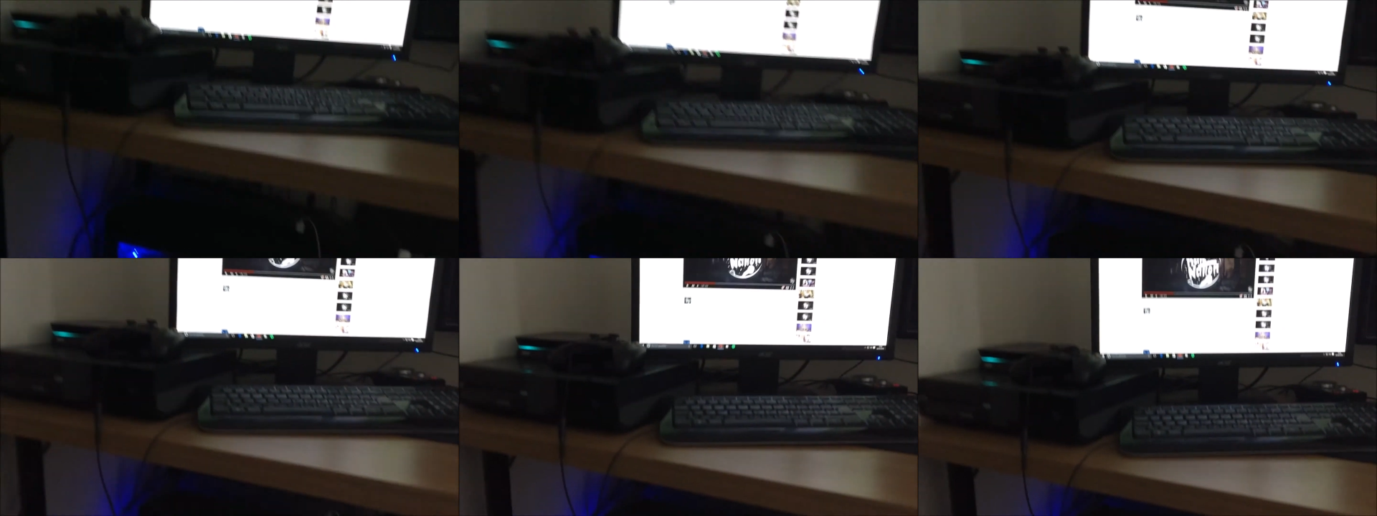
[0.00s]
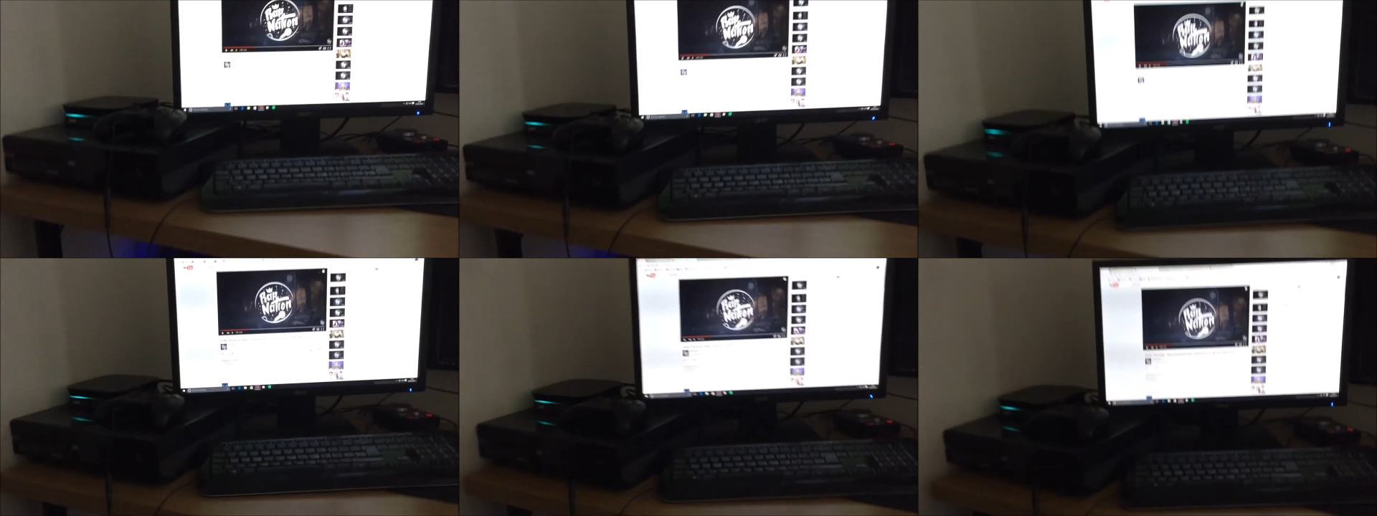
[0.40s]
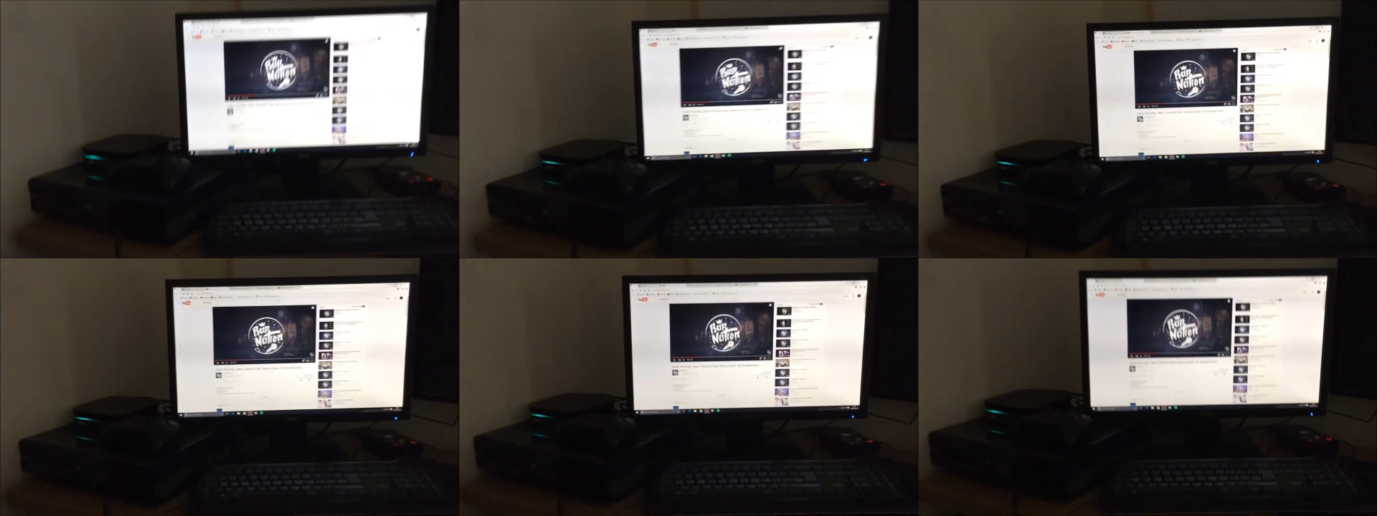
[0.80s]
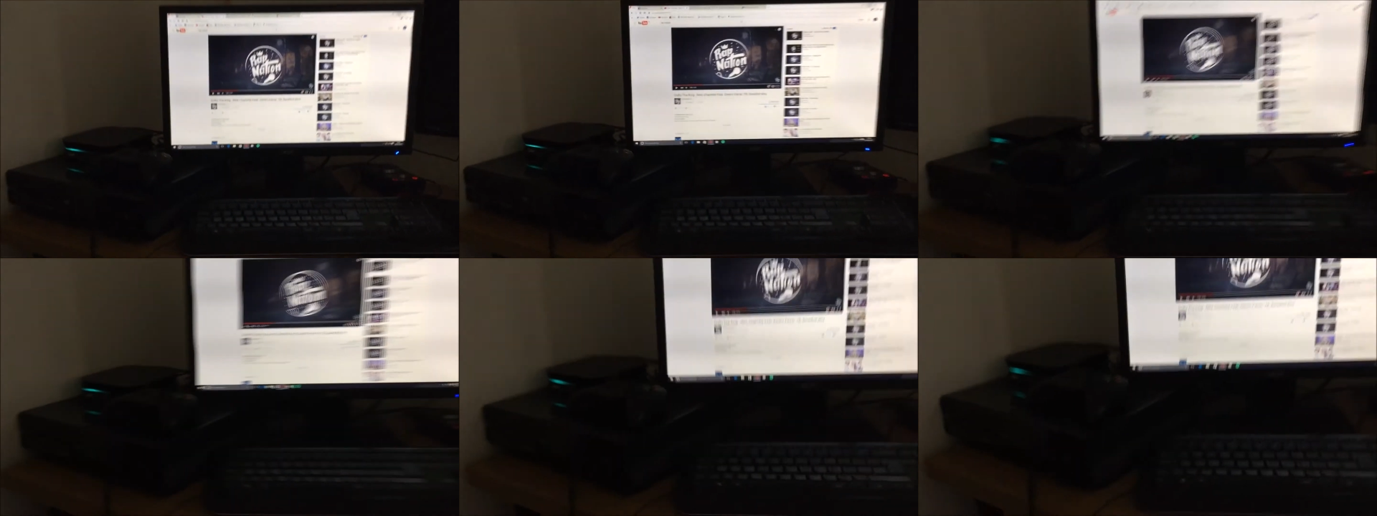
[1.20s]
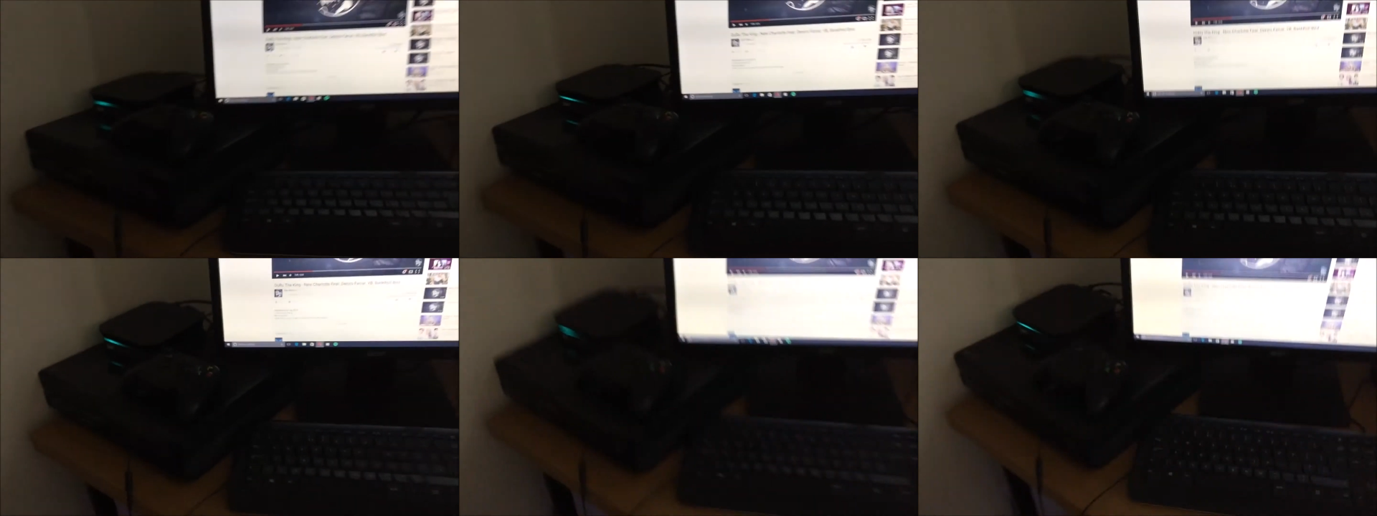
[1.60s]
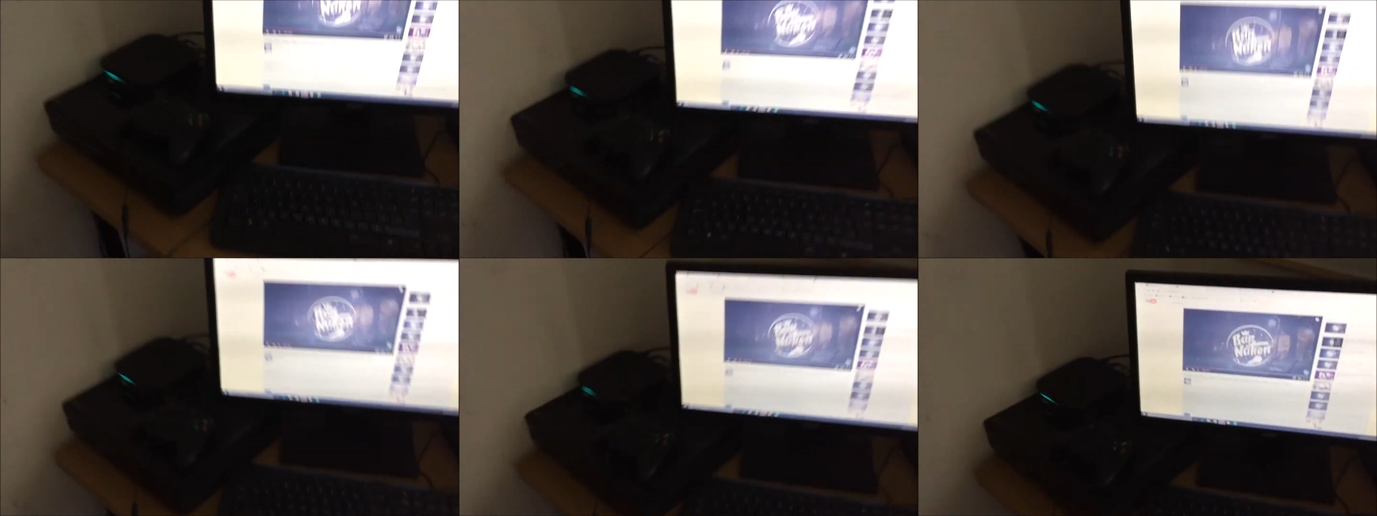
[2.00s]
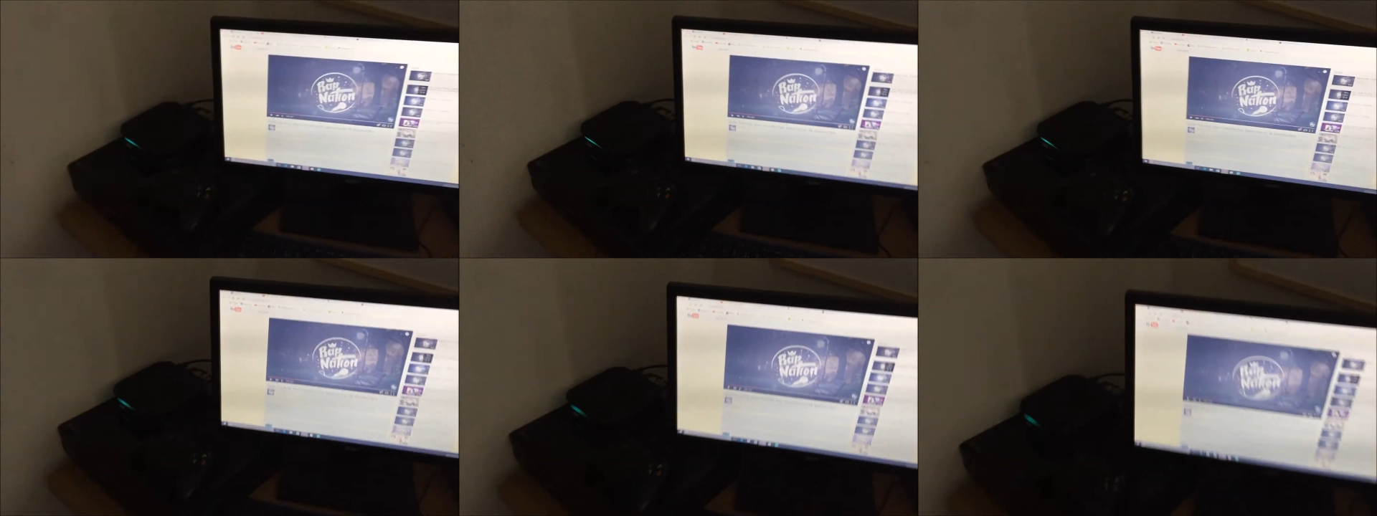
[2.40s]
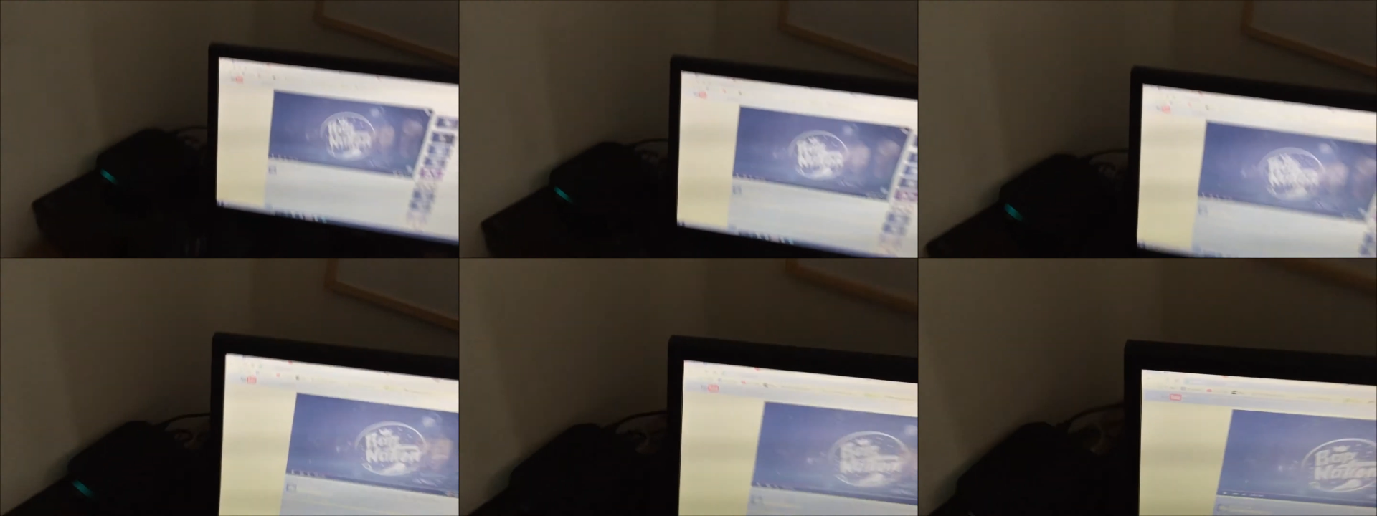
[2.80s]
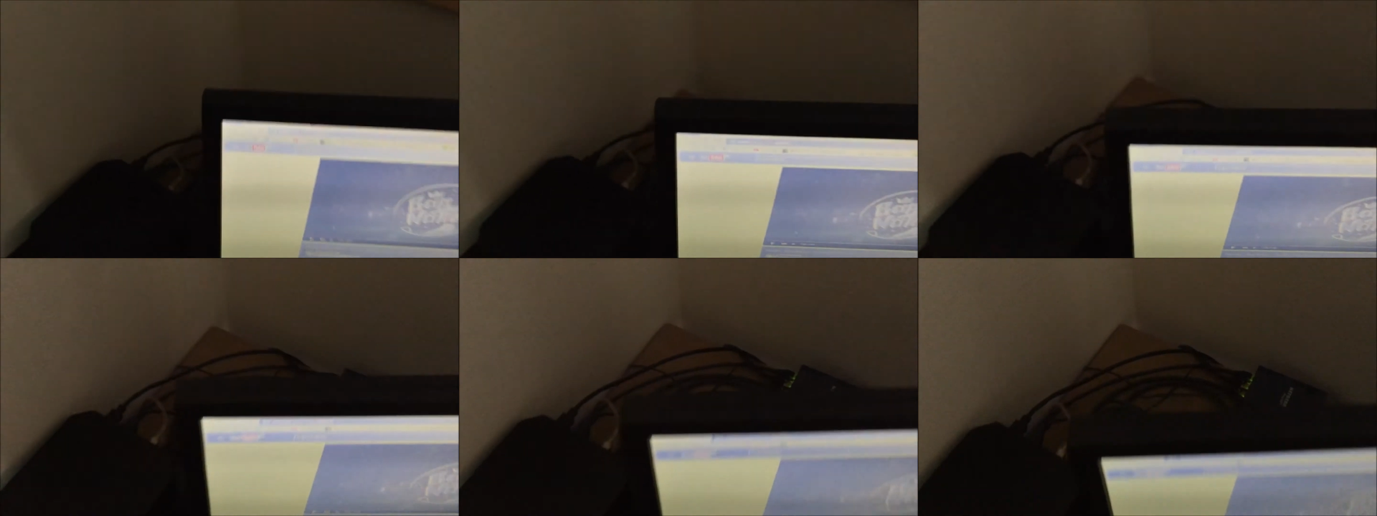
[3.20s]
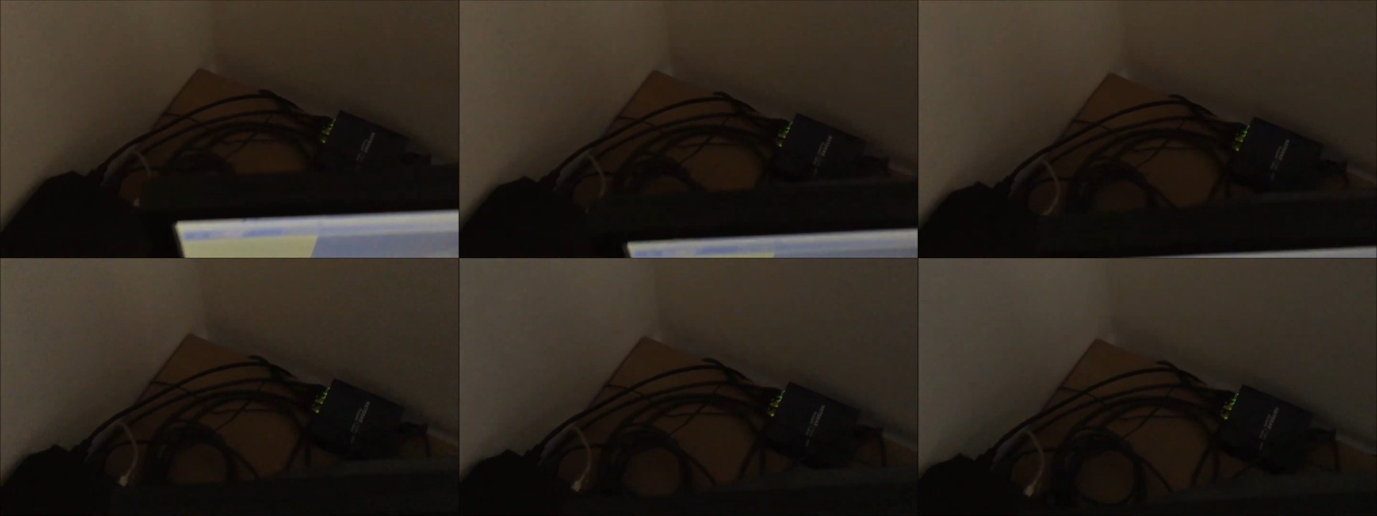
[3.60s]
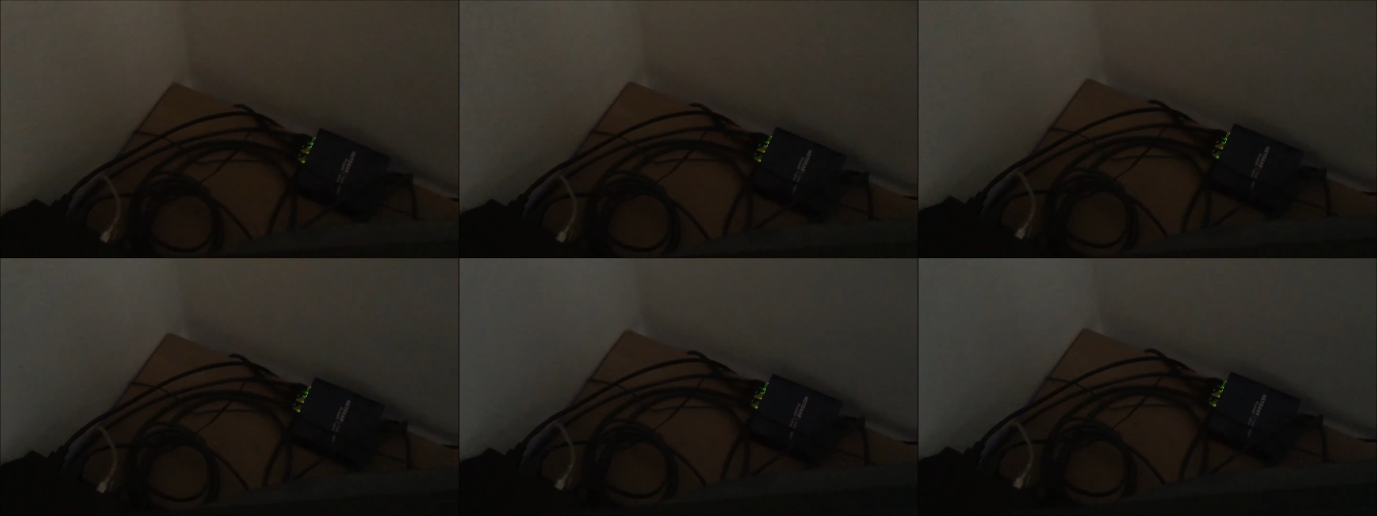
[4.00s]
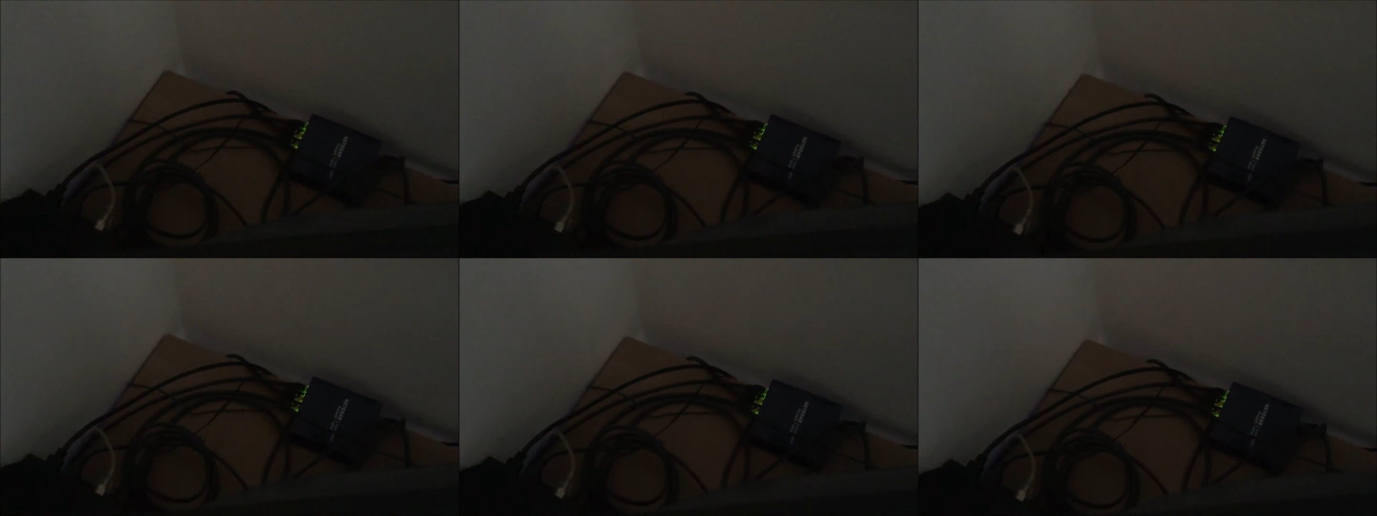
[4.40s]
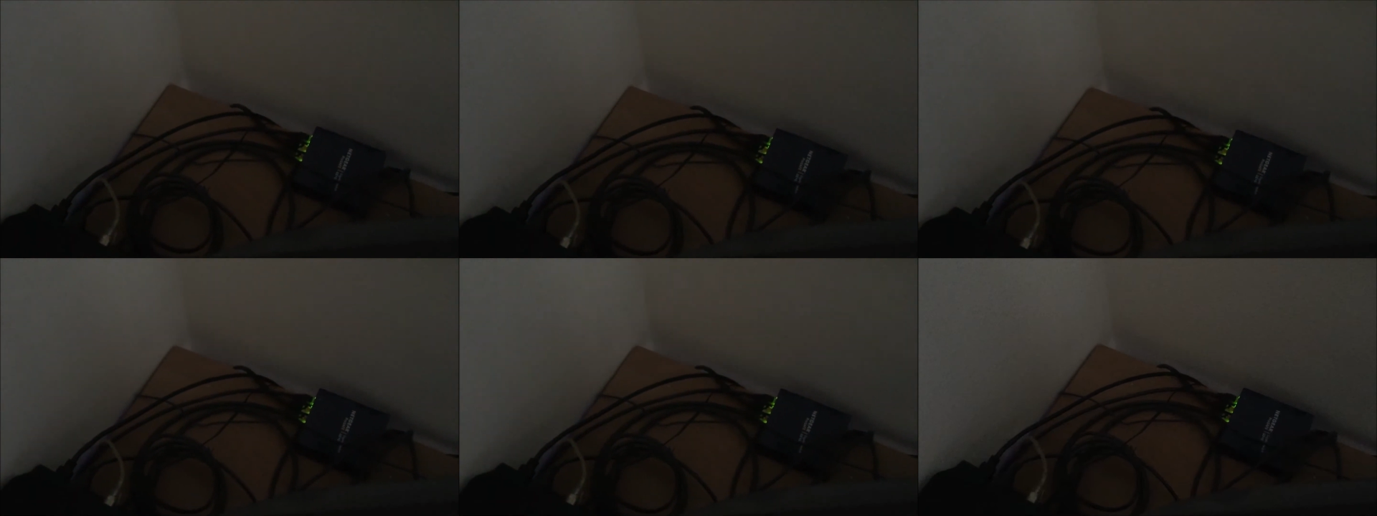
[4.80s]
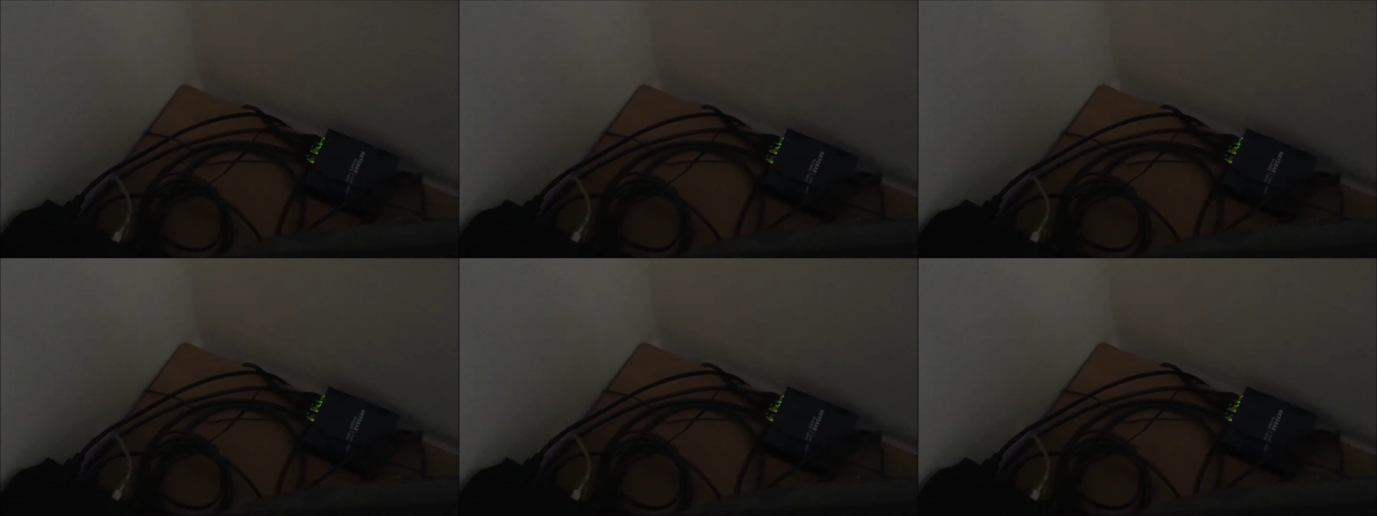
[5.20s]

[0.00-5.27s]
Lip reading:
Nobody's mouth can be seen.